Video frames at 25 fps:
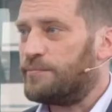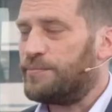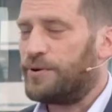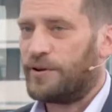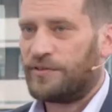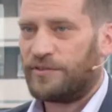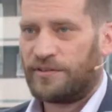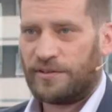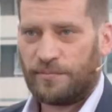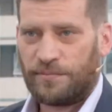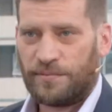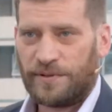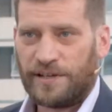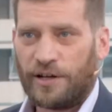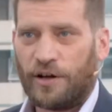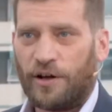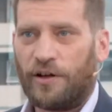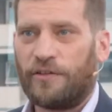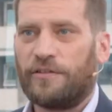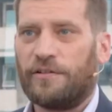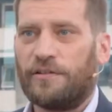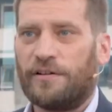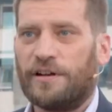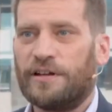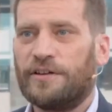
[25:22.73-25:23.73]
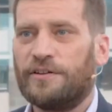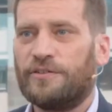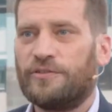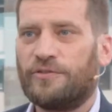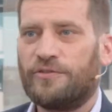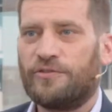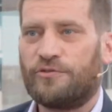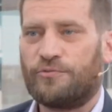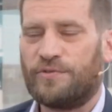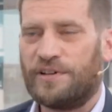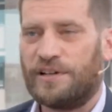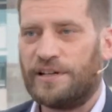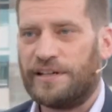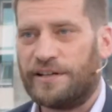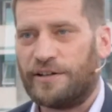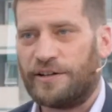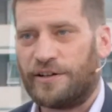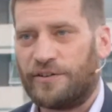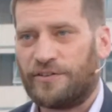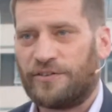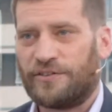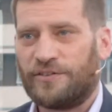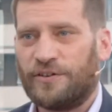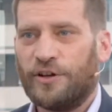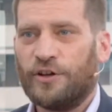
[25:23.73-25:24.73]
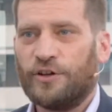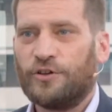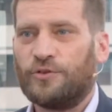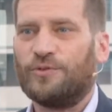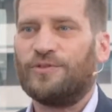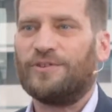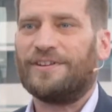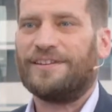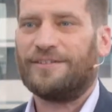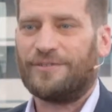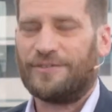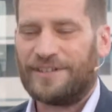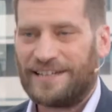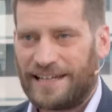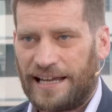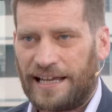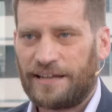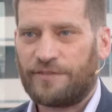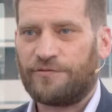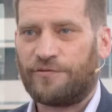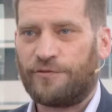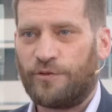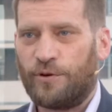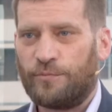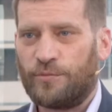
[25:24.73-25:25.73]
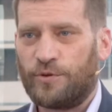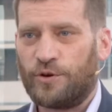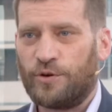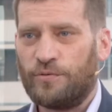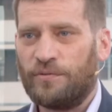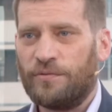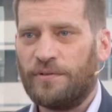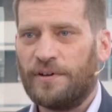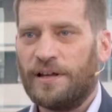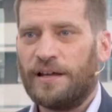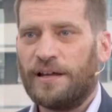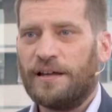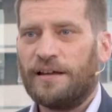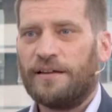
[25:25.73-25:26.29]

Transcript: possibly other industry leaders to get from you,